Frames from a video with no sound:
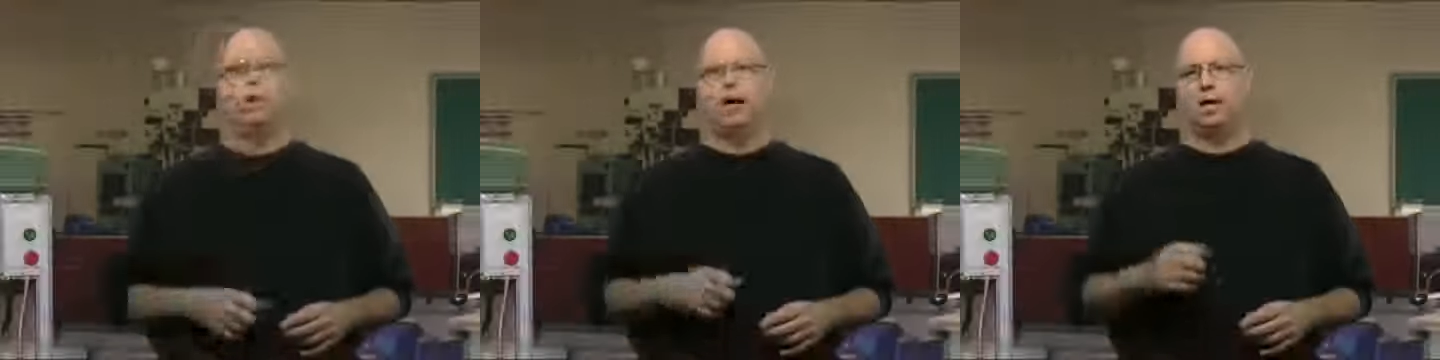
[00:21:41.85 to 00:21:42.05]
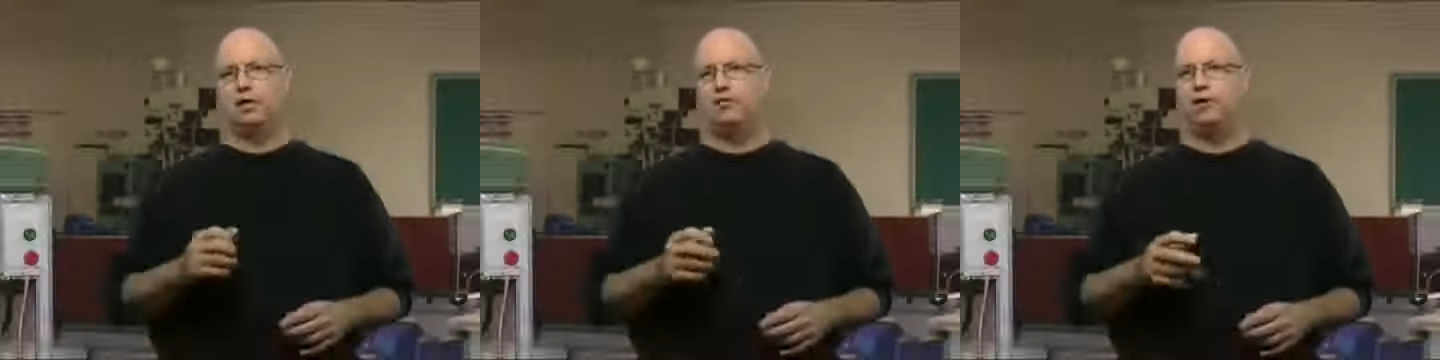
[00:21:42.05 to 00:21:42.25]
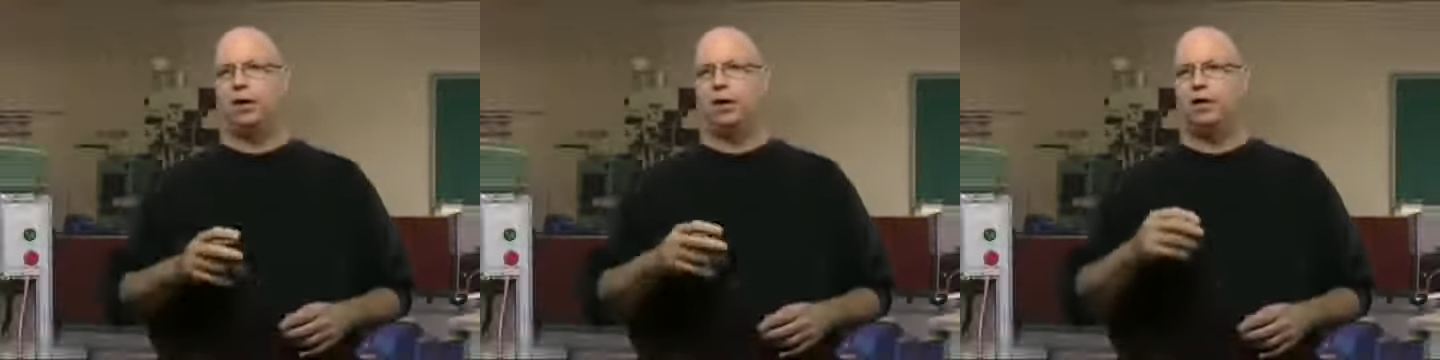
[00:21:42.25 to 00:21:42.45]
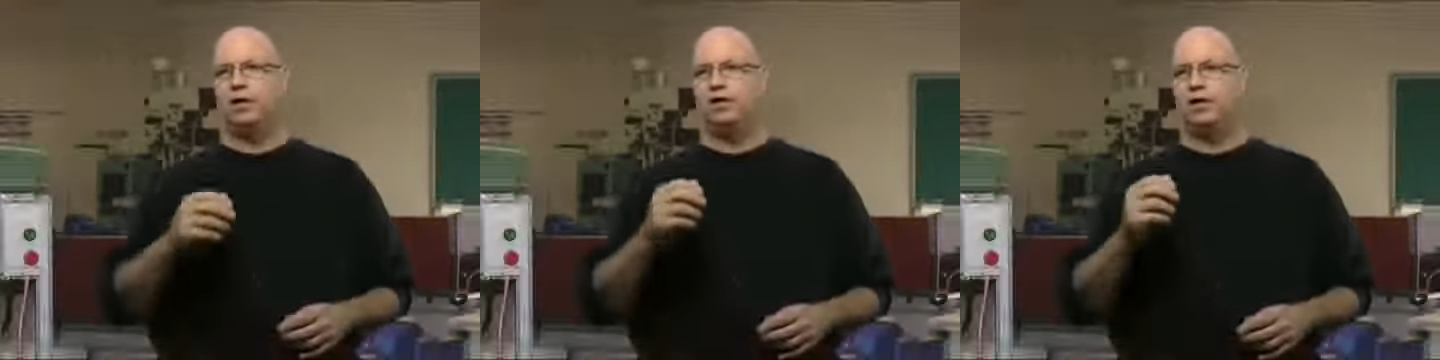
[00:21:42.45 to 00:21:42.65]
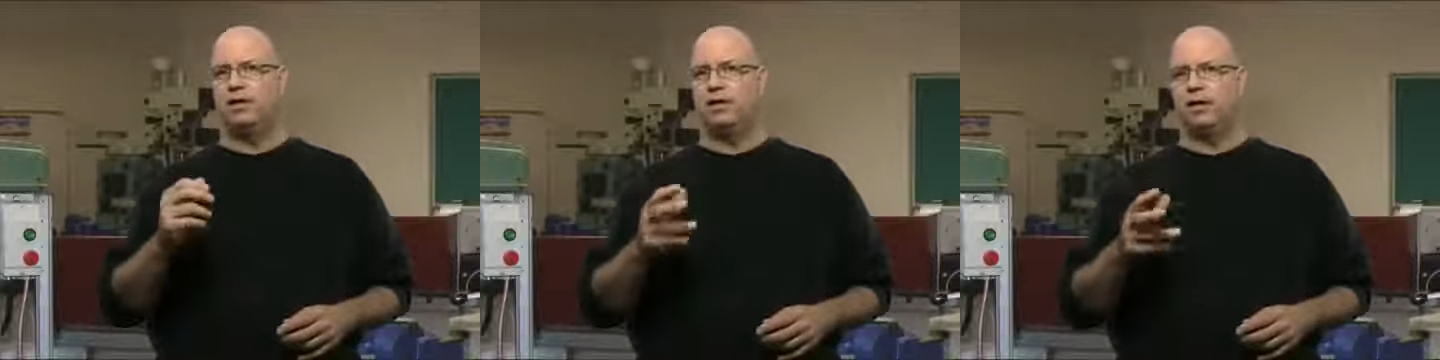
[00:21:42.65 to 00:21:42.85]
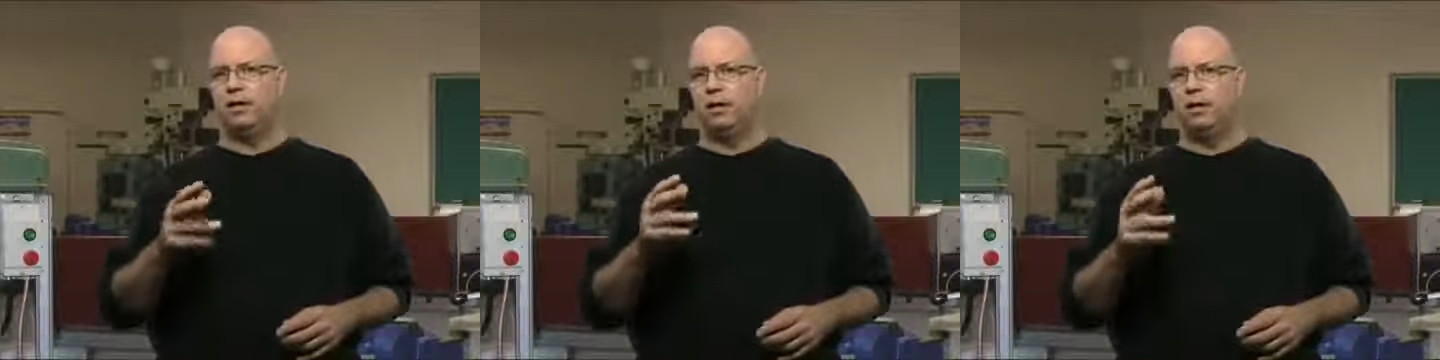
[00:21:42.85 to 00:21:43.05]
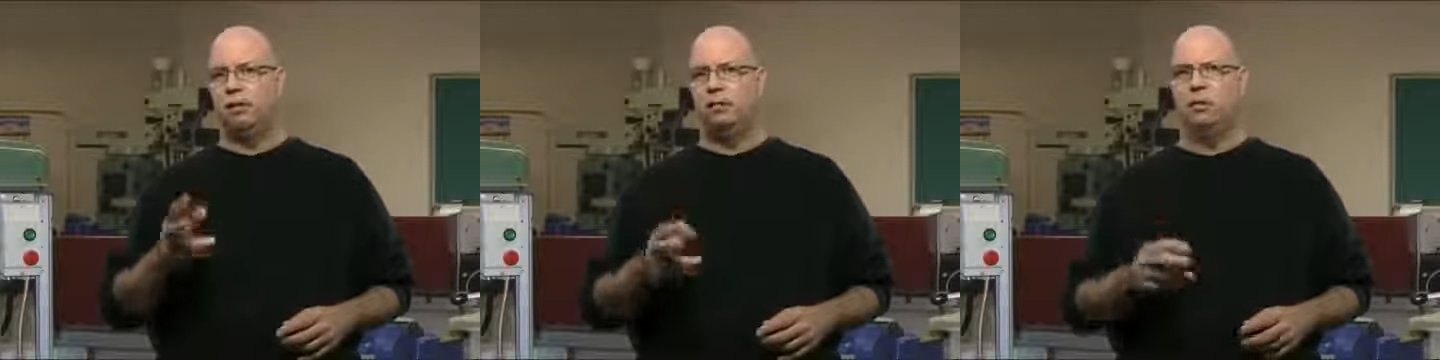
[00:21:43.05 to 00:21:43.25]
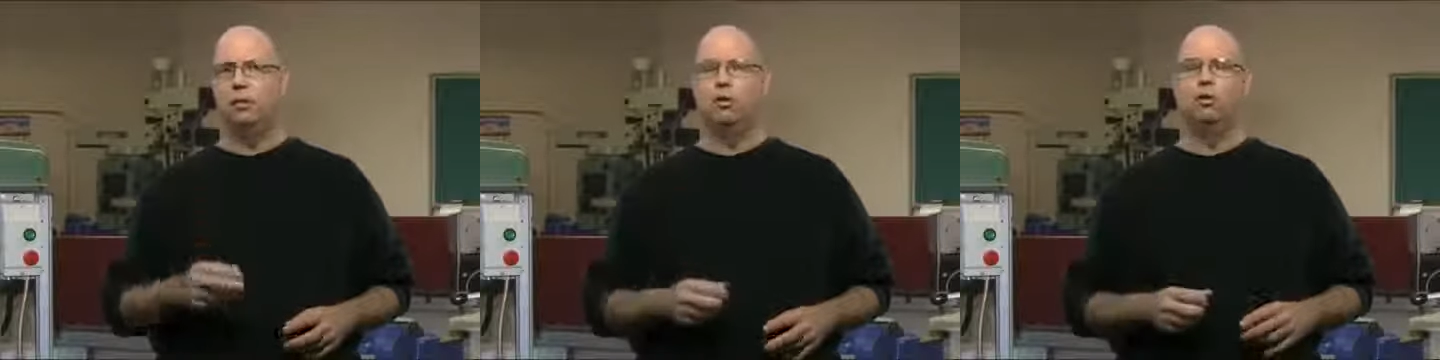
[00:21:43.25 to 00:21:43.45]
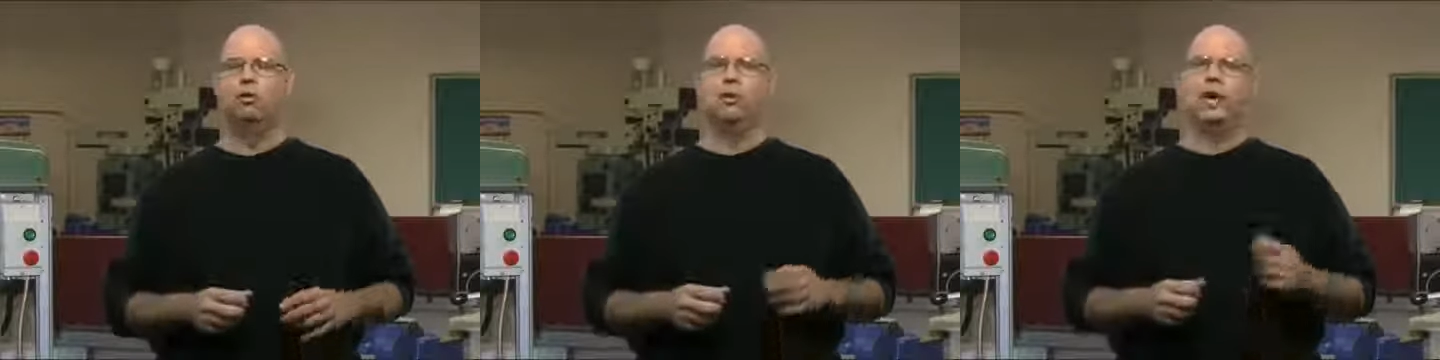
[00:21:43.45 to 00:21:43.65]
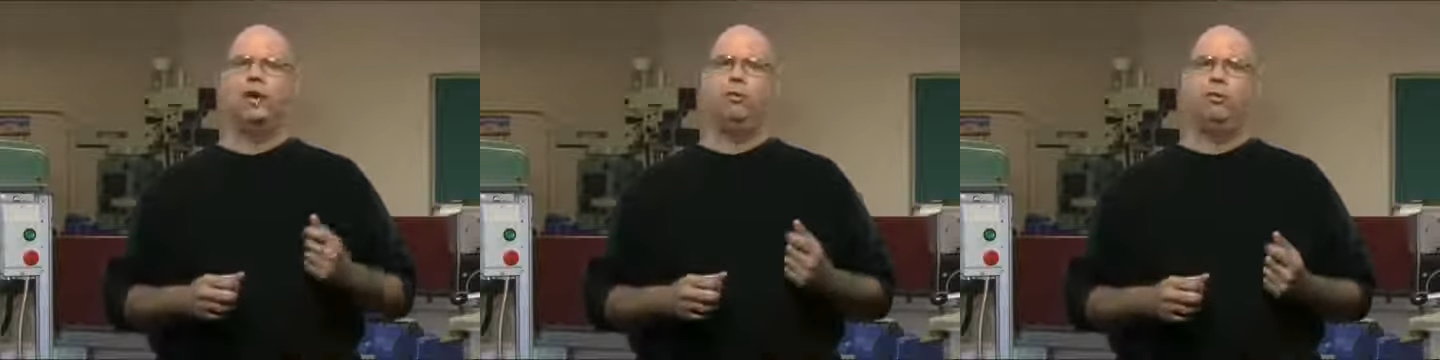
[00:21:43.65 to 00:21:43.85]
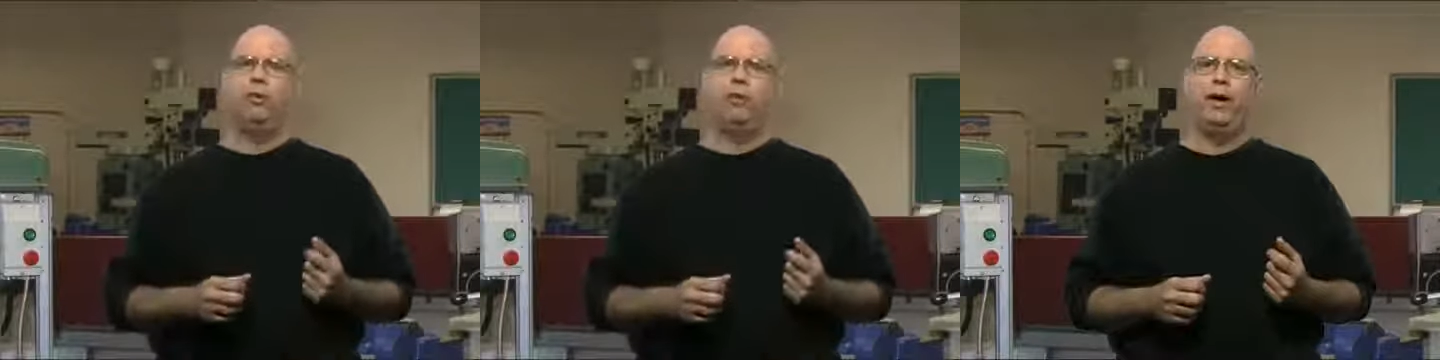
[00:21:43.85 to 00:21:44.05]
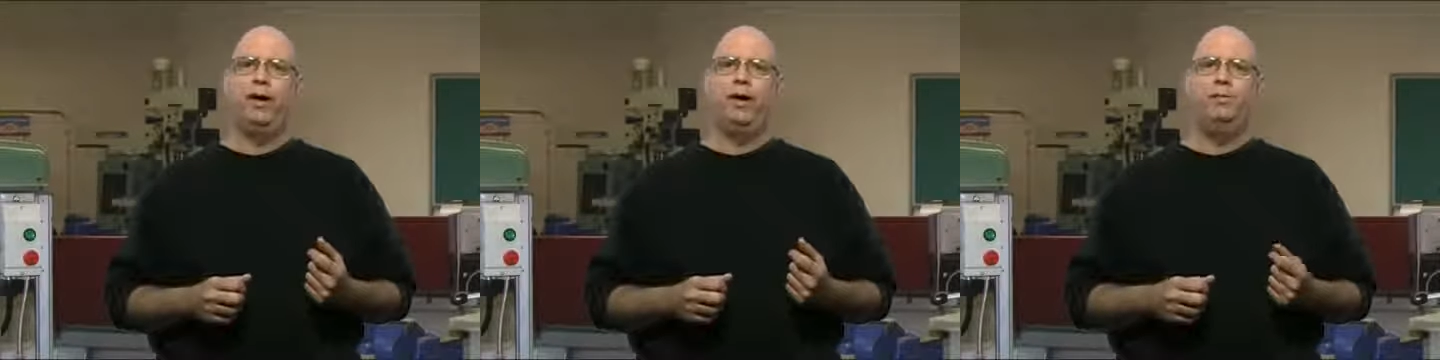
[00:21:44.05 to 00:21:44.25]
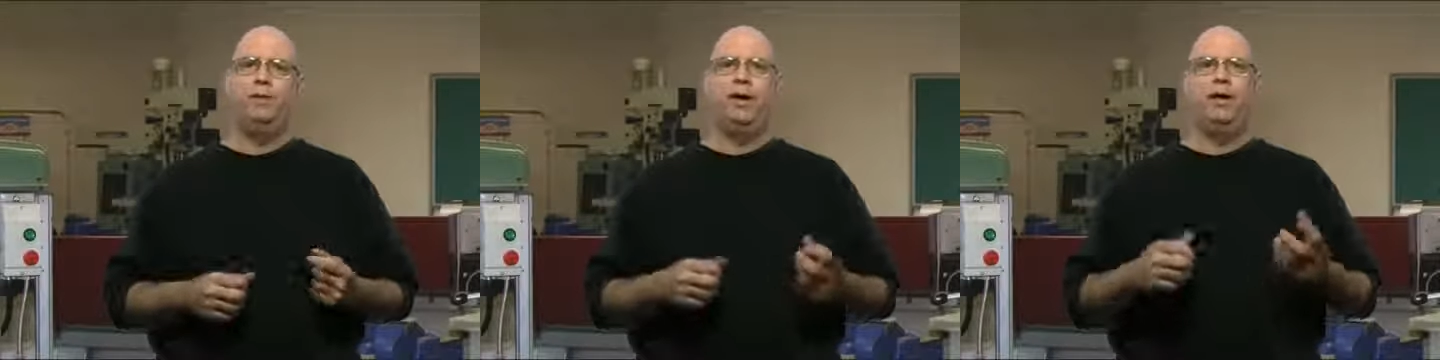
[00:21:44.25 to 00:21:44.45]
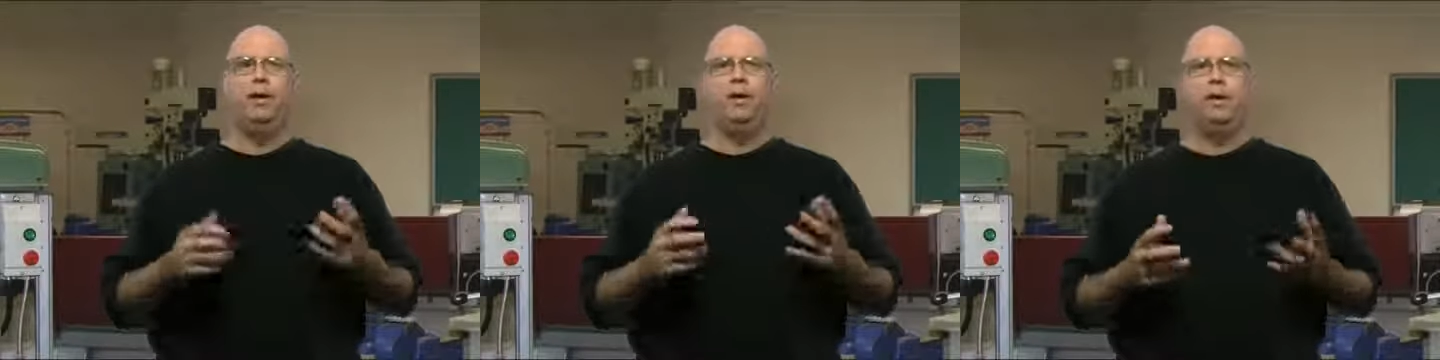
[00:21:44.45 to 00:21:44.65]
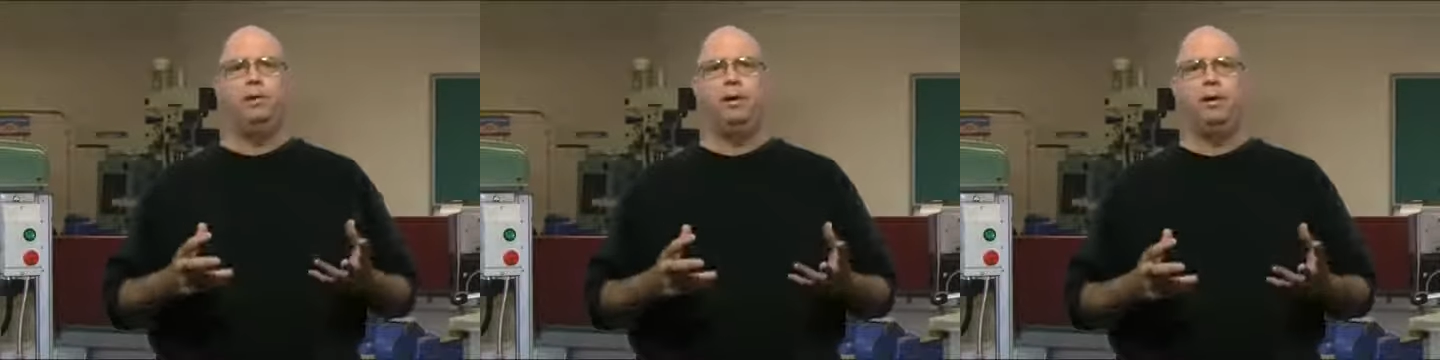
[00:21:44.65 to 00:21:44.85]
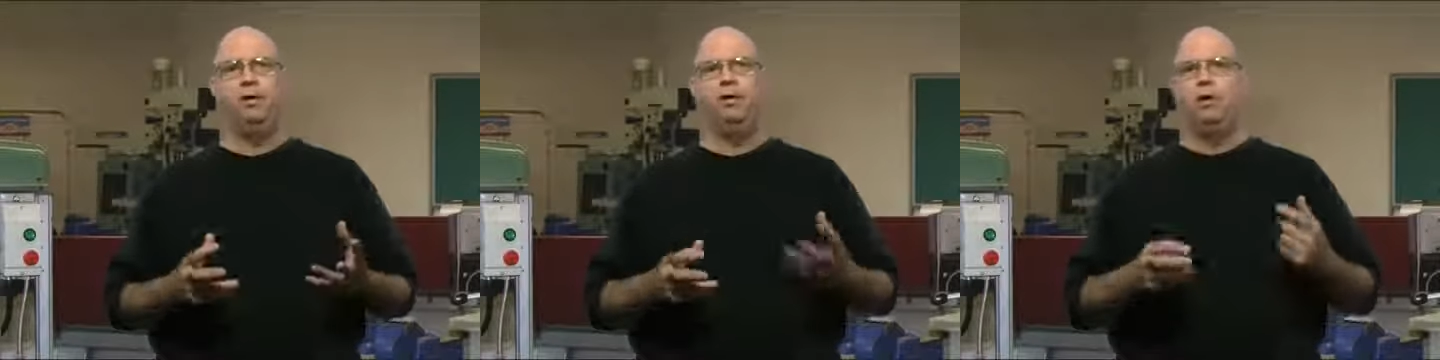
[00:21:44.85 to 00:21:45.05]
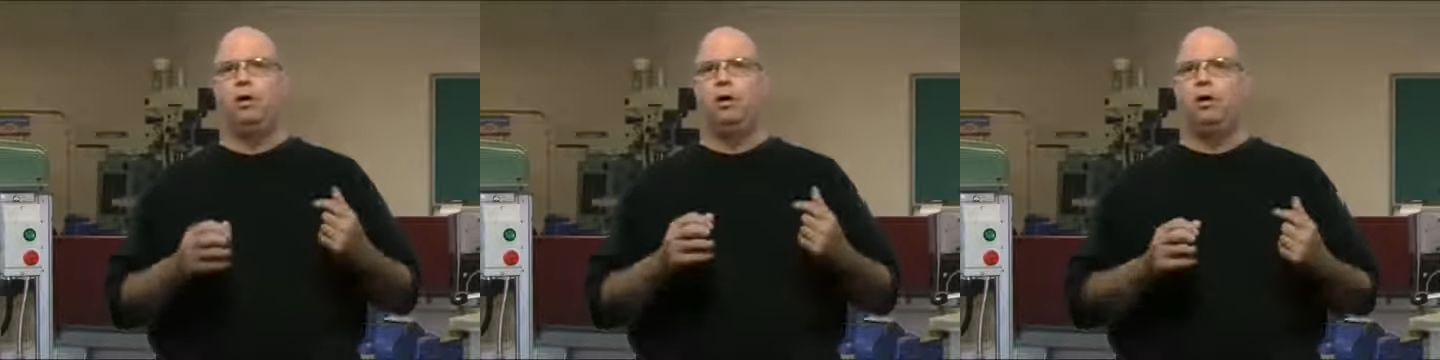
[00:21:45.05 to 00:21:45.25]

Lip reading: As far as the time goes, I would recommend about